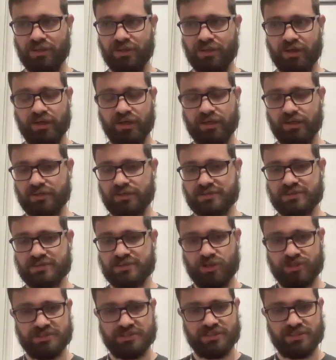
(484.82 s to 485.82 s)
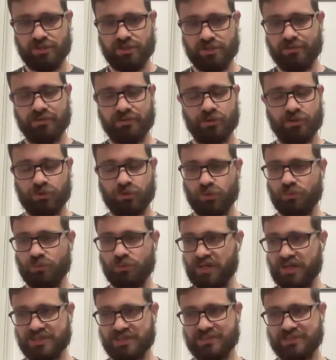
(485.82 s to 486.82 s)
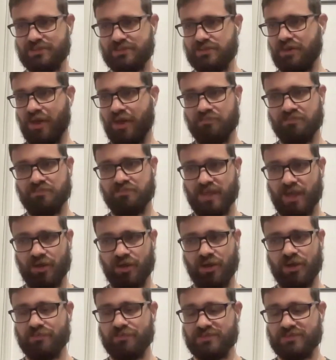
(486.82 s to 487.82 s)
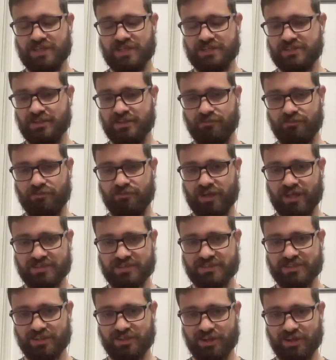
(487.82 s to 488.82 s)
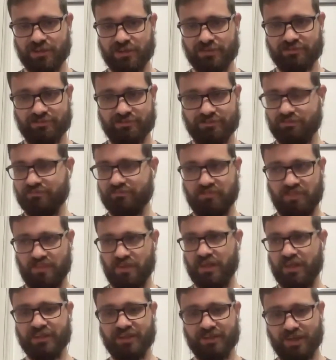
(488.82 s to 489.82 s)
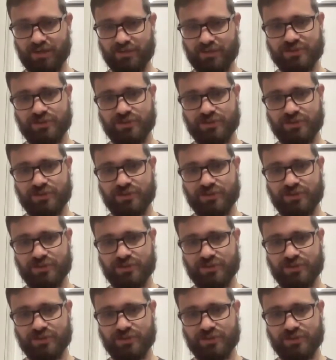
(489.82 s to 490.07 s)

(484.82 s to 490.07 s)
like similar to you, Google Plus, that kind of set it and forget it kind of thing that goes